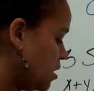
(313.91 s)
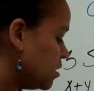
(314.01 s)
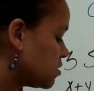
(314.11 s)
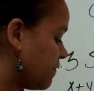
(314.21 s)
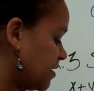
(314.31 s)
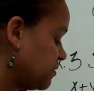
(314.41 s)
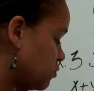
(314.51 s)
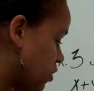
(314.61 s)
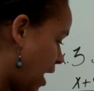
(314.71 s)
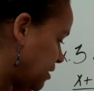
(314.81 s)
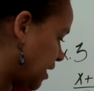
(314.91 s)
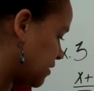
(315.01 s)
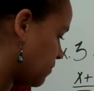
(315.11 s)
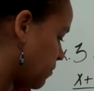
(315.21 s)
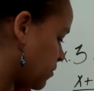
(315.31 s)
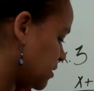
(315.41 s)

So if I subtract x from both